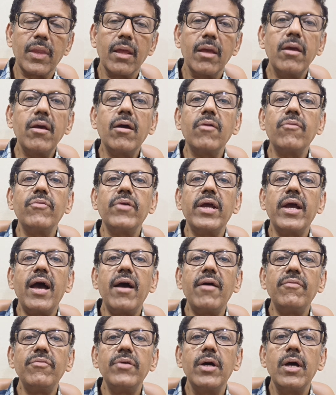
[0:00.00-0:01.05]
Here we
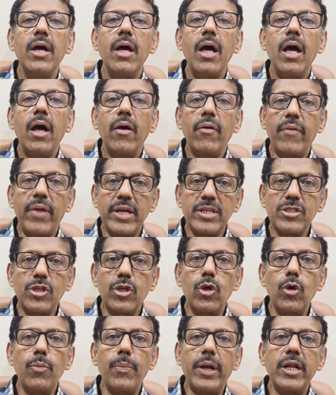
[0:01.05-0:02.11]
have
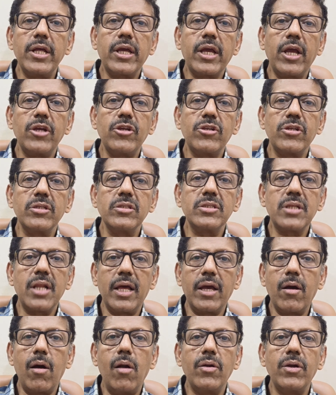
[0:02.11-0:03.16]
rescue medications
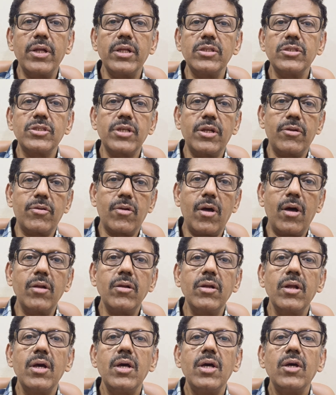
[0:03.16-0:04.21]
like
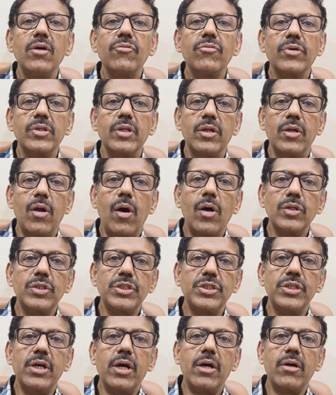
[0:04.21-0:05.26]
ondansetron for the
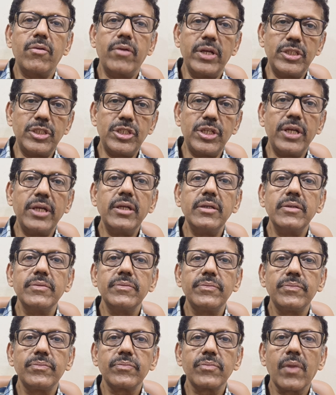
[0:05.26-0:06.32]
nausea, retching,
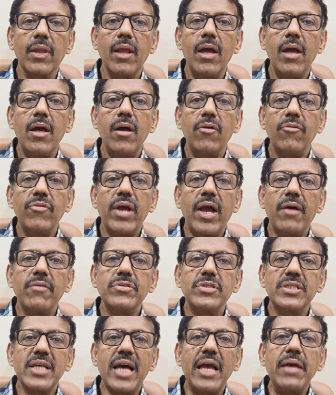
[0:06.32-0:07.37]
we have
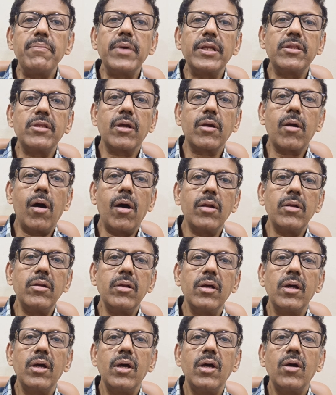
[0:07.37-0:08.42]
Simethicone
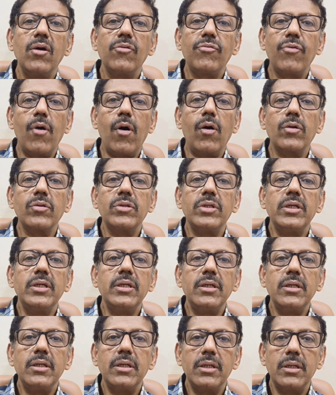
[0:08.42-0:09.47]
for
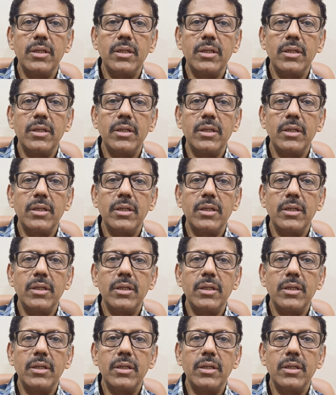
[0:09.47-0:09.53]
the